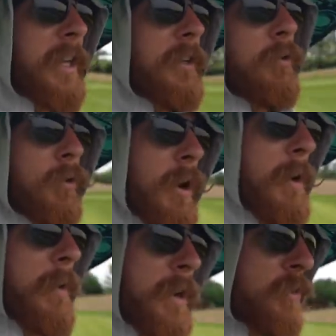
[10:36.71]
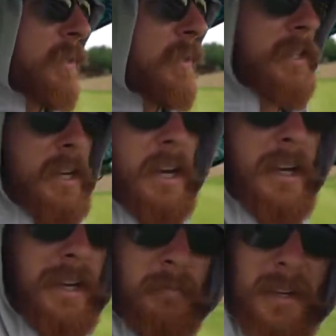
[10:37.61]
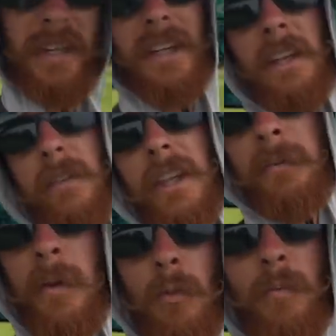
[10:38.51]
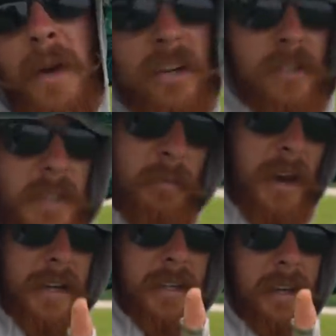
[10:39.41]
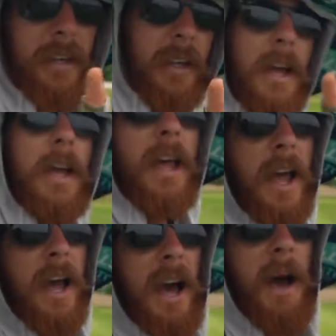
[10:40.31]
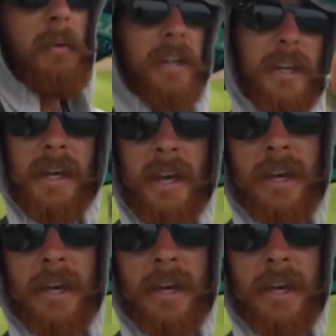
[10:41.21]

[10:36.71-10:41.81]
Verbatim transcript: hit or I might just uh, be in need of a little bit more patience but I'm gonna